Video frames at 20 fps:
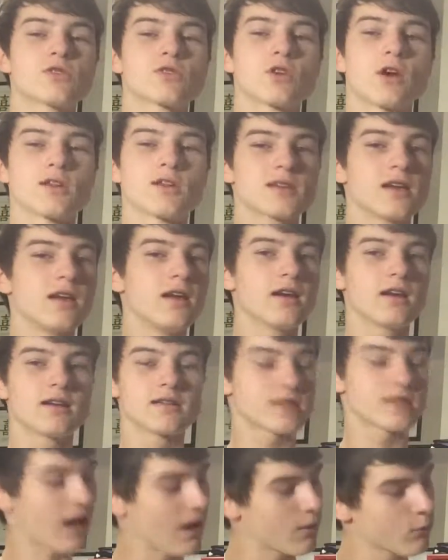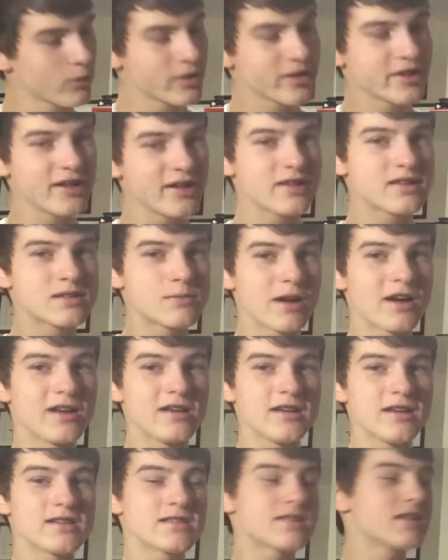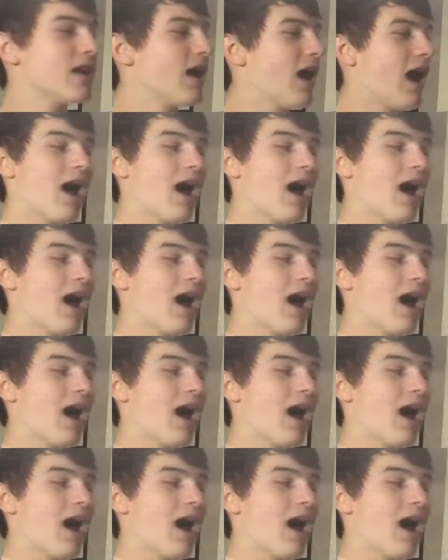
starts, because I really need some ideas.